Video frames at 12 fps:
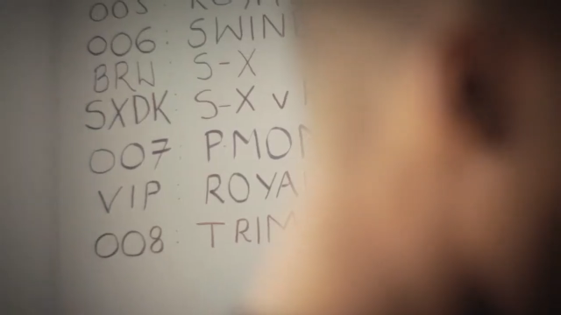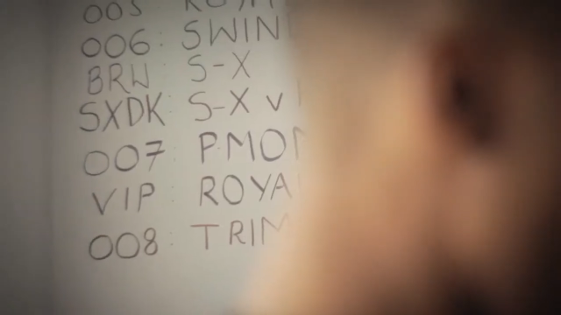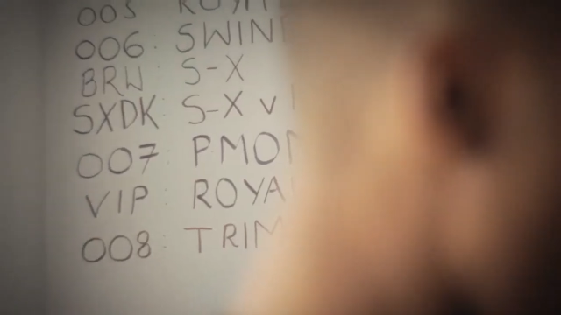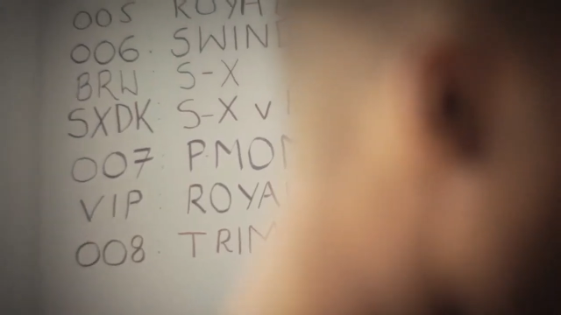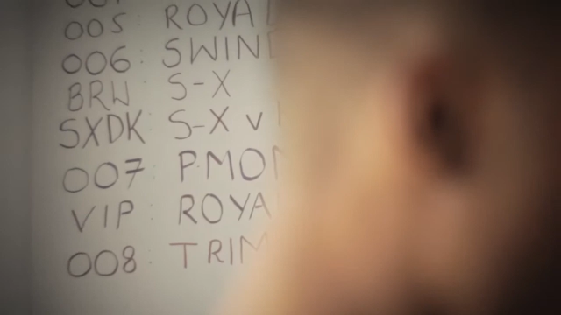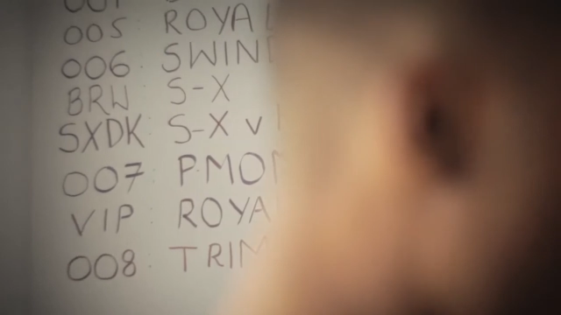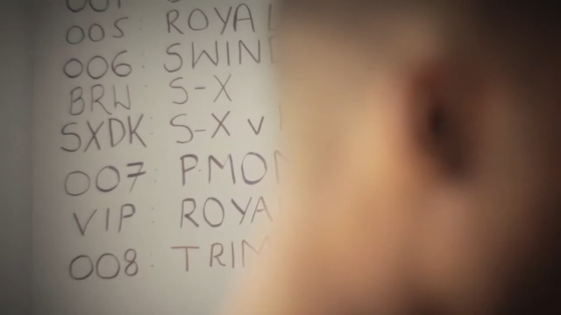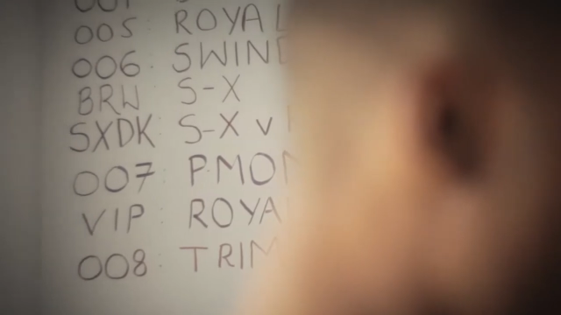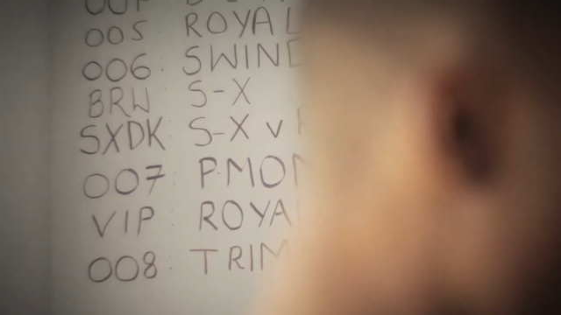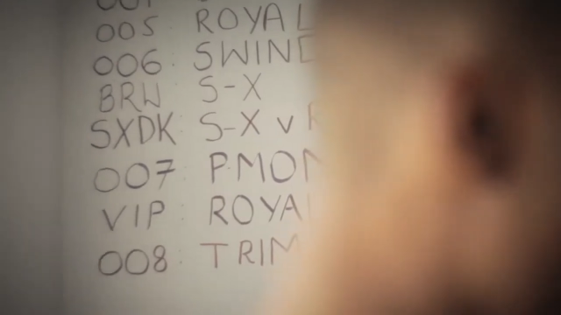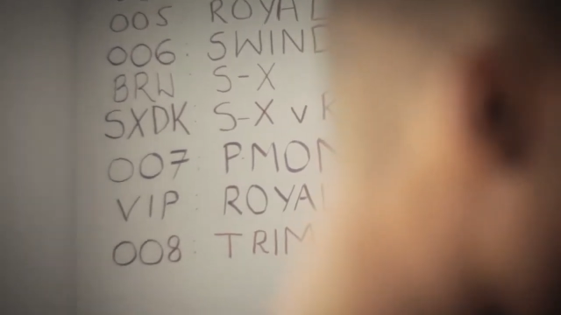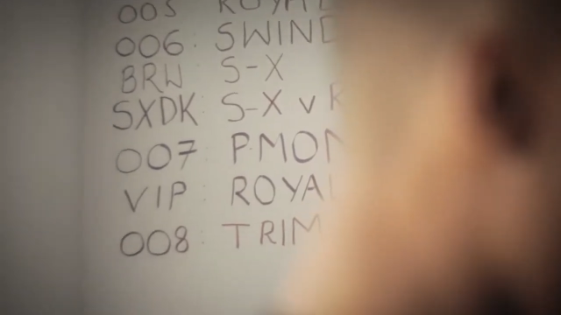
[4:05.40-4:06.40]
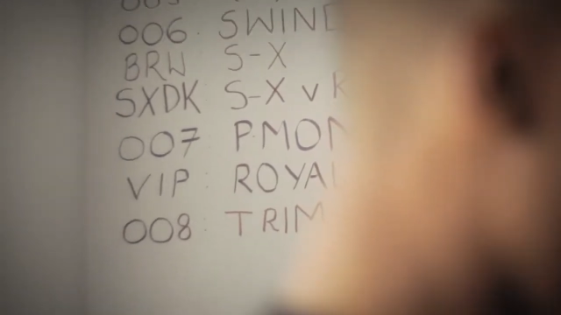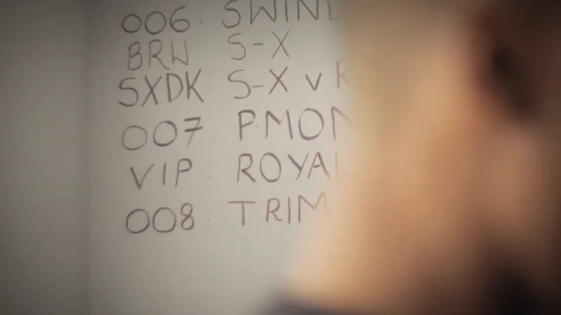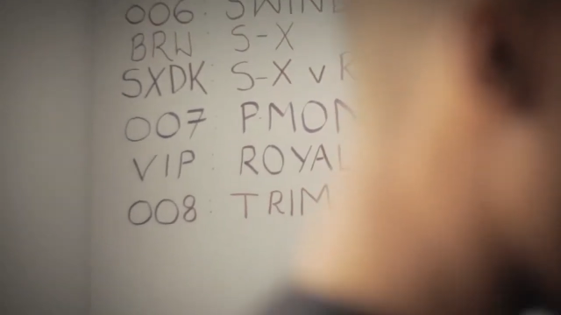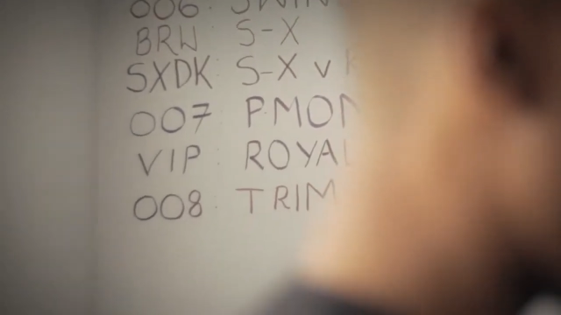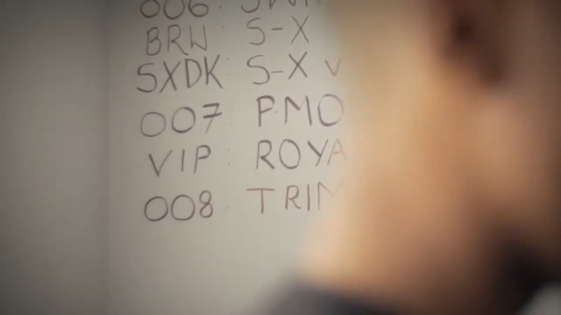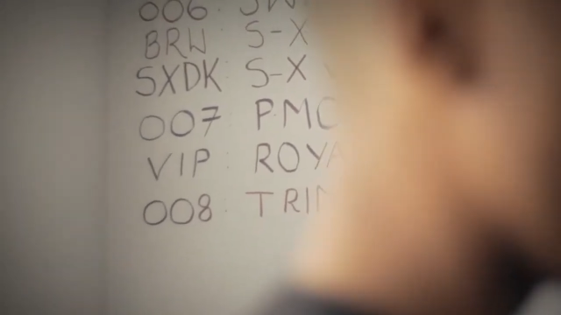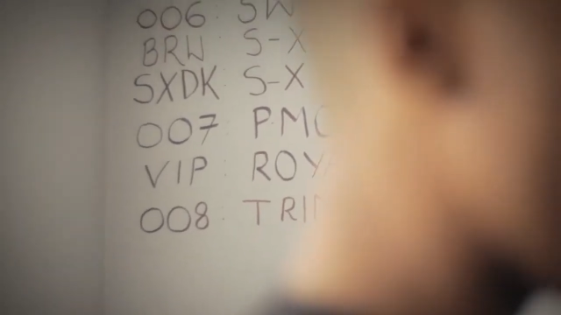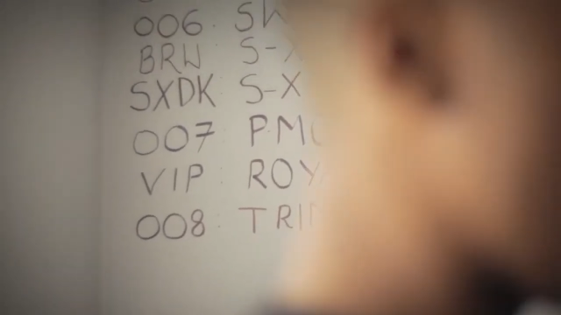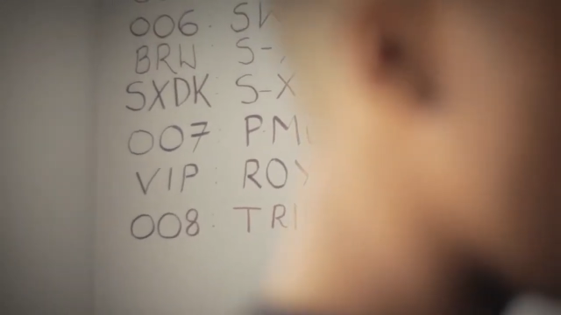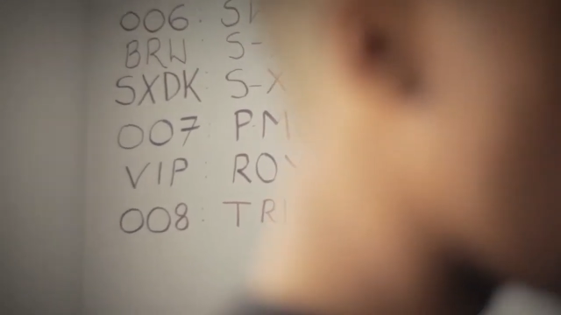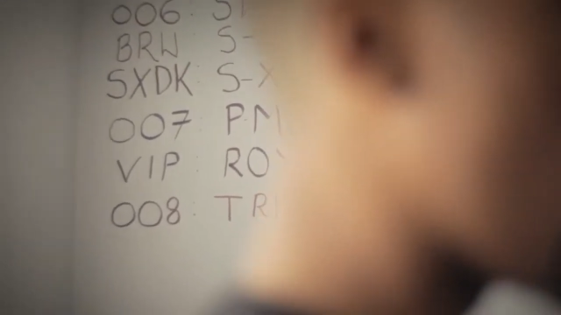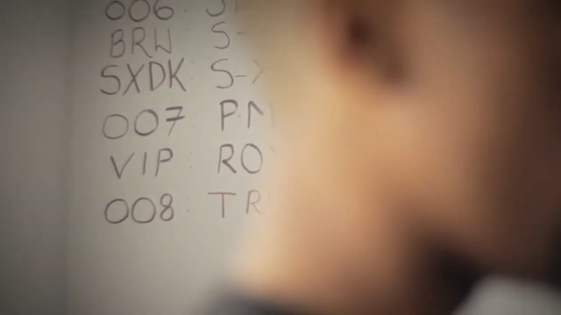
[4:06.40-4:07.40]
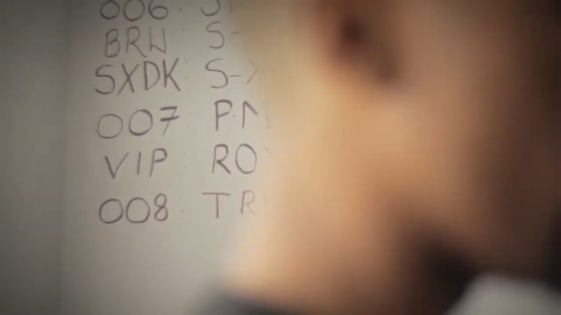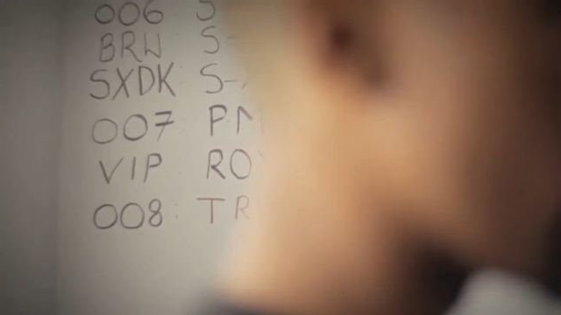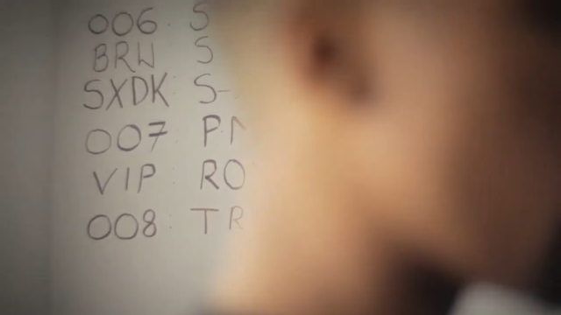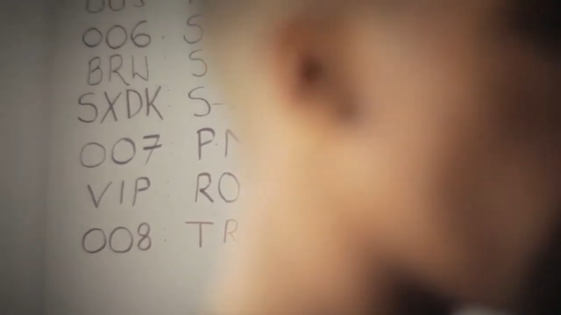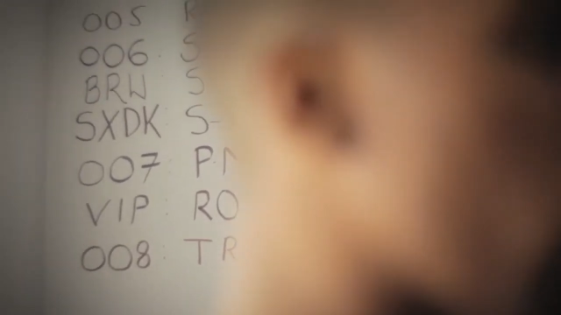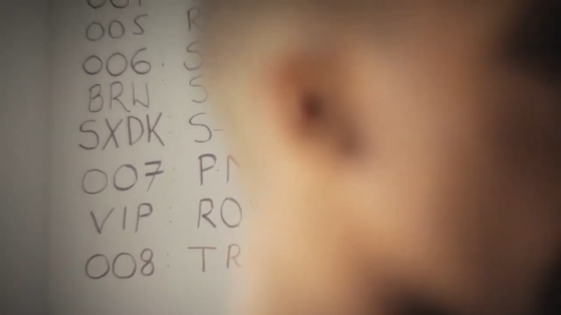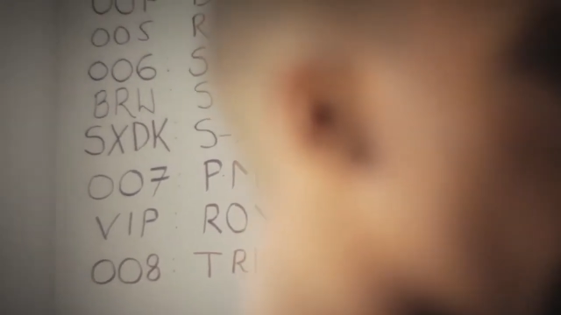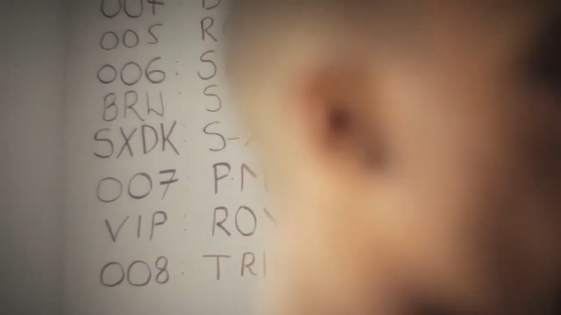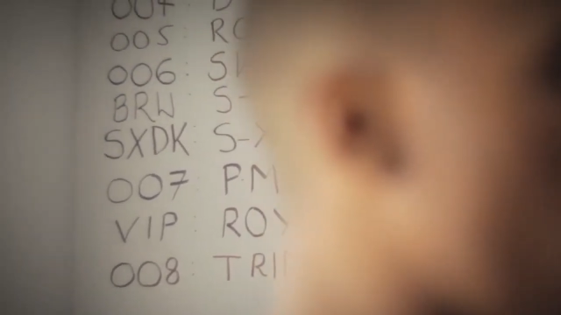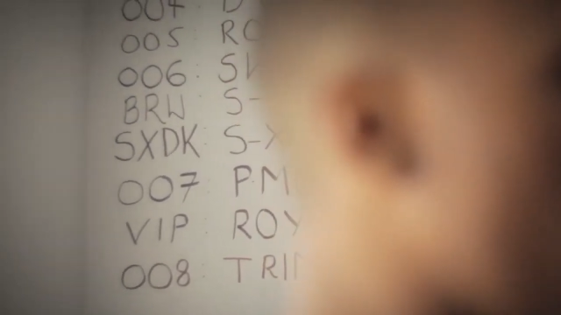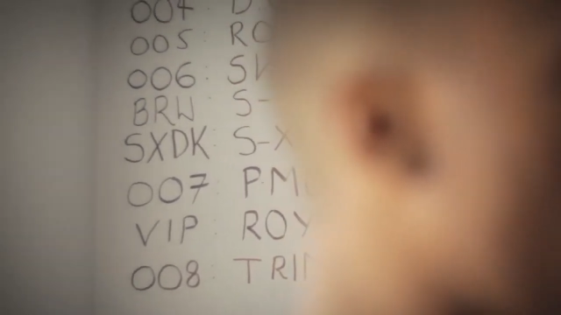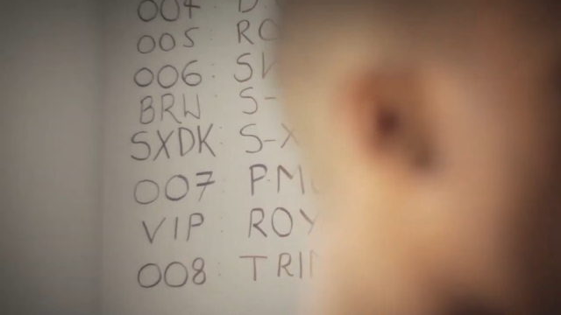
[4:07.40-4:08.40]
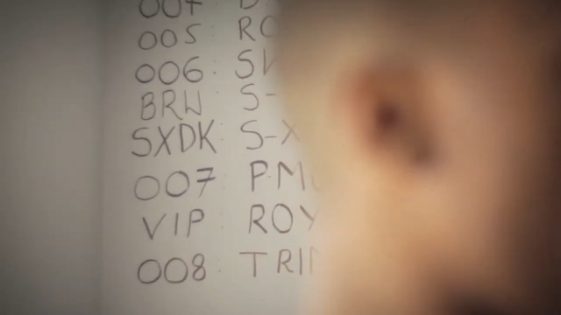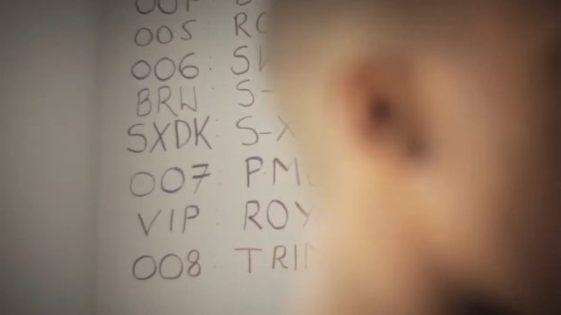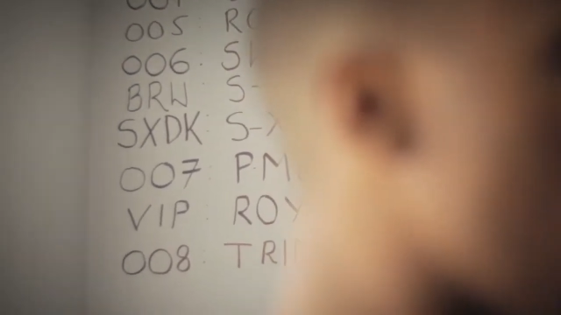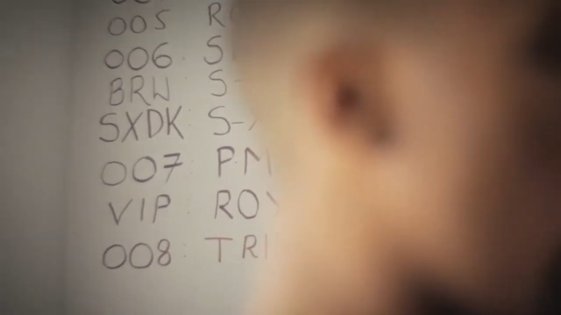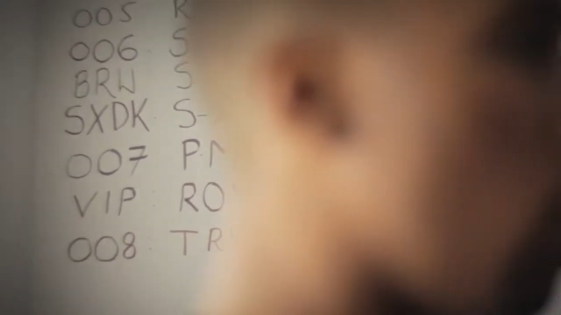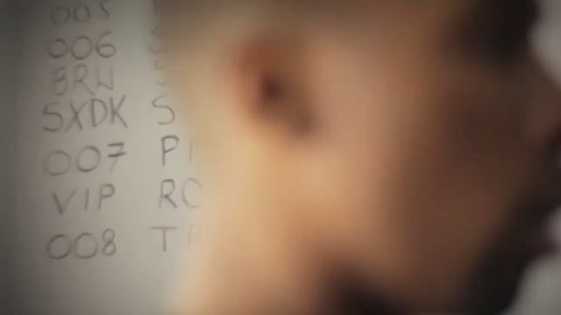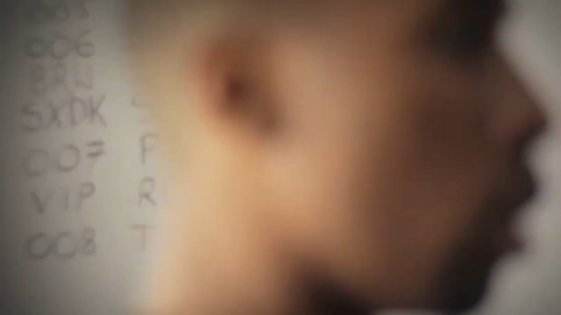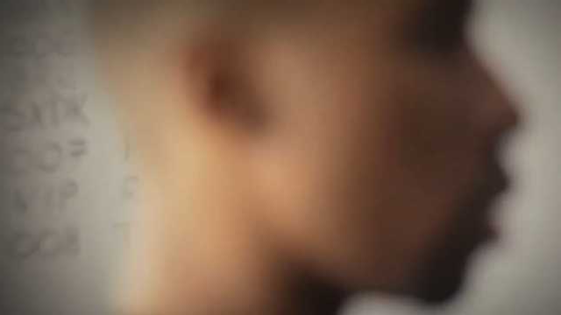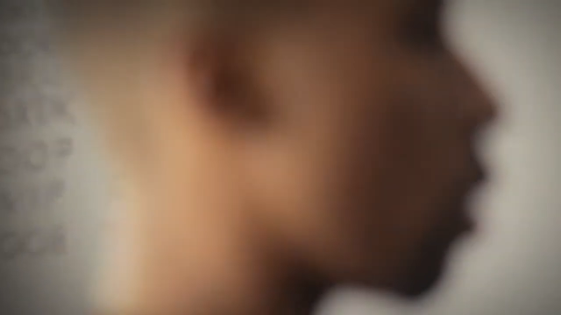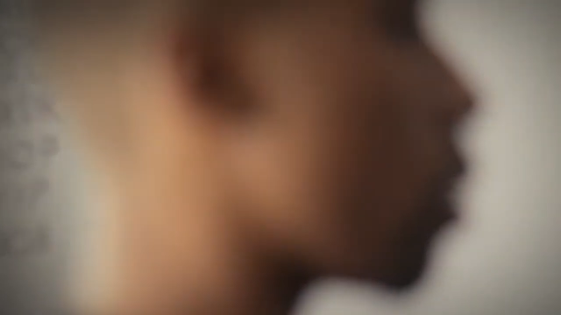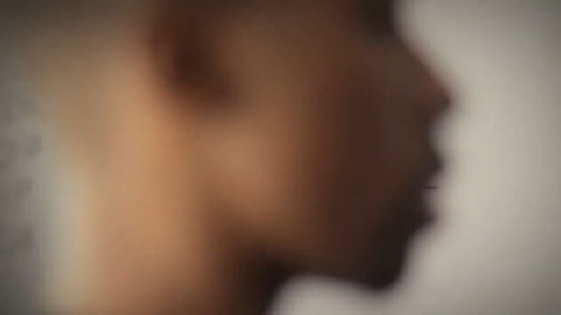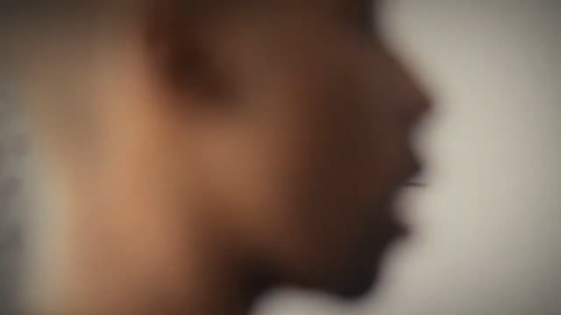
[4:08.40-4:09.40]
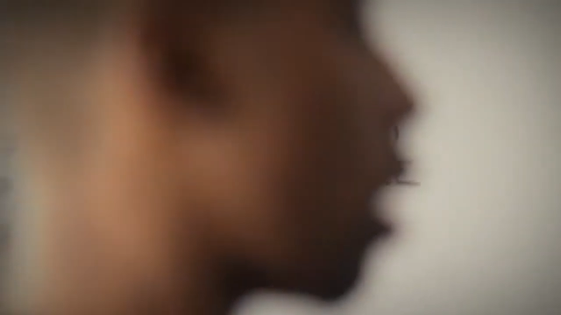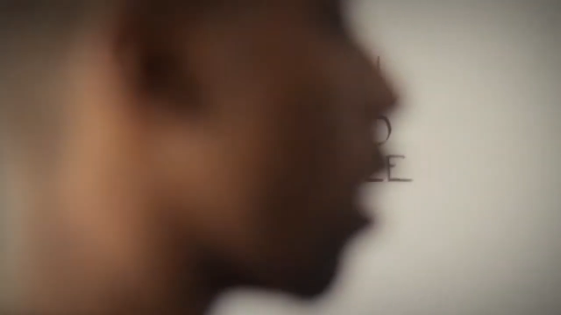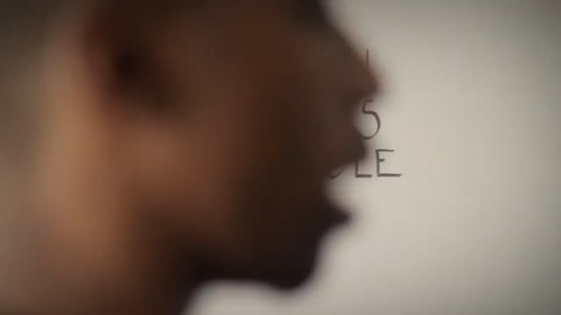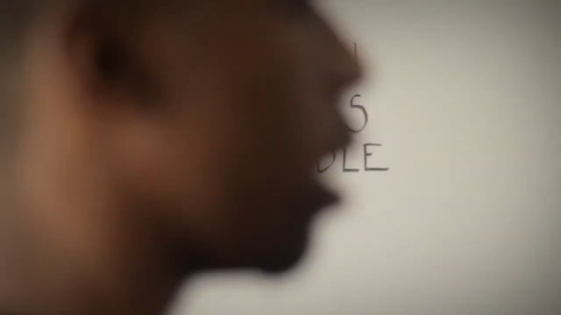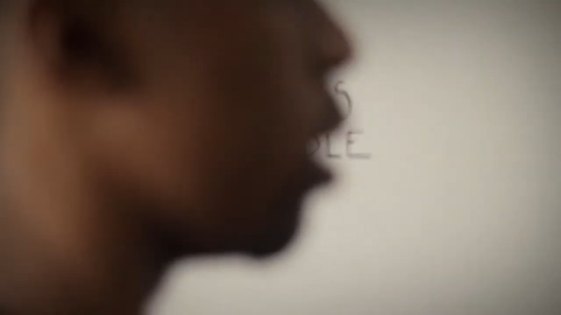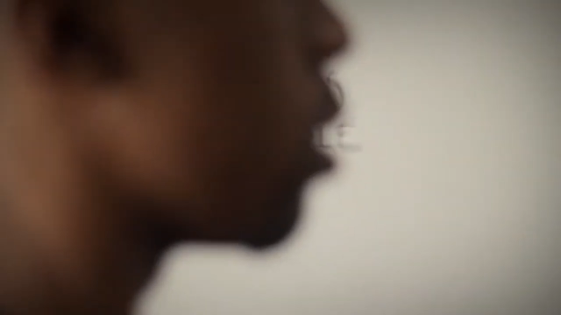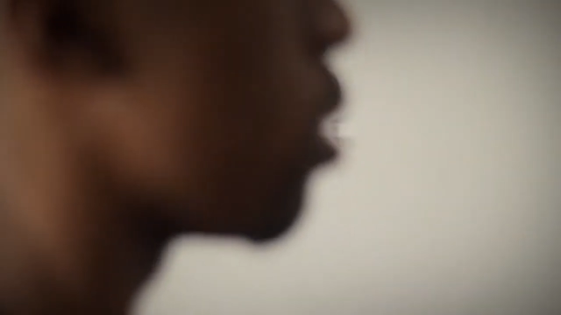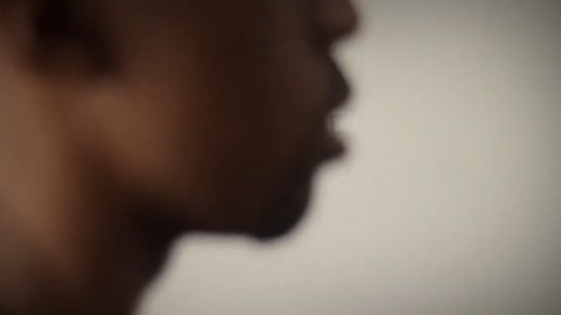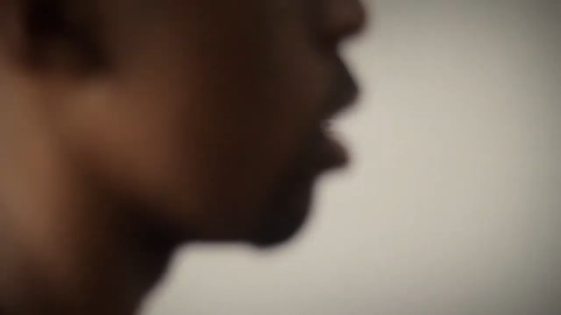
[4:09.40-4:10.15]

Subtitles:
No face is visible, so there are no lips to read.